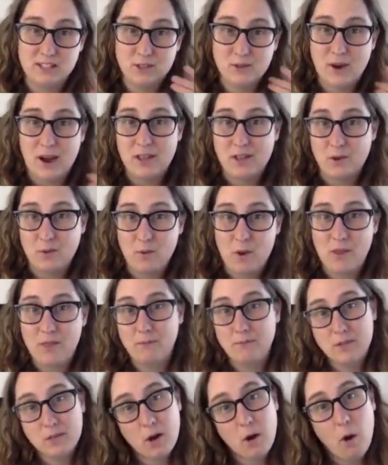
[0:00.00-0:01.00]
You either want
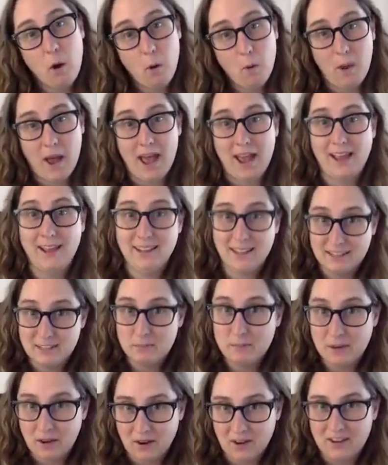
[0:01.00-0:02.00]
them to go away, let's
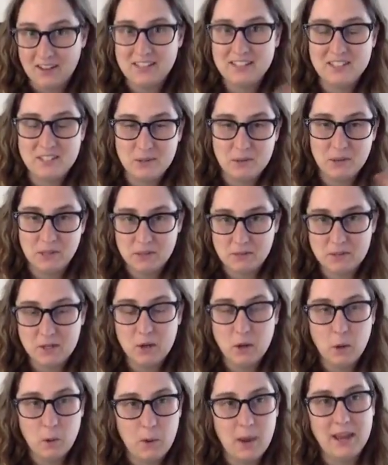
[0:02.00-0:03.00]
be honest, you want them to
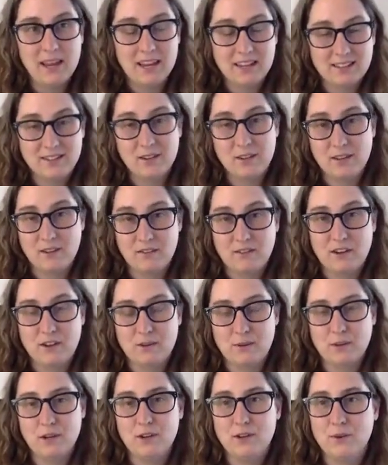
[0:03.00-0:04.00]
go away so you can finish
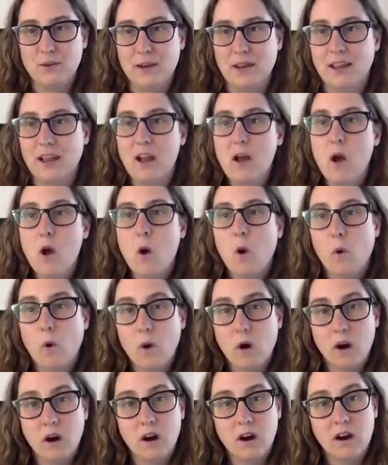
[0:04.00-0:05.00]
what you're doing,
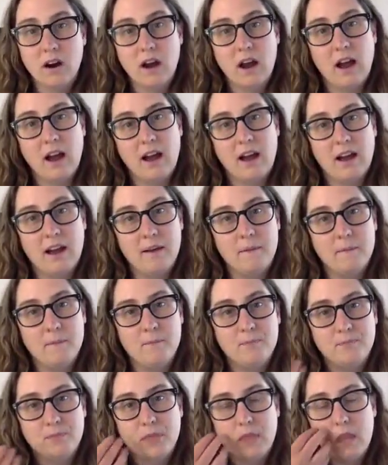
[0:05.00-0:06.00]
or
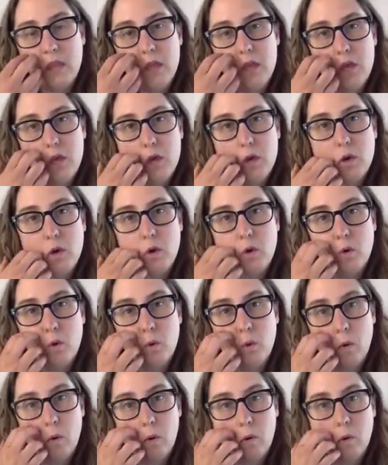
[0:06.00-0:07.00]

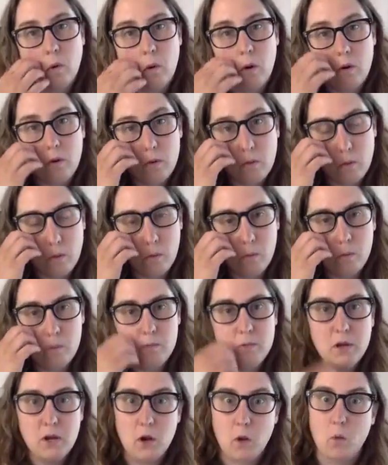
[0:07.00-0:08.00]
you
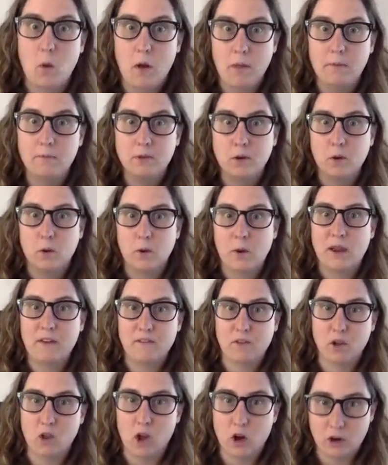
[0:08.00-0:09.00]
want them to go away
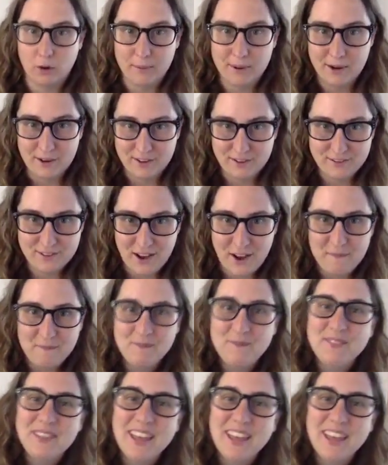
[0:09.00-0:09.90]
for a longer period of time.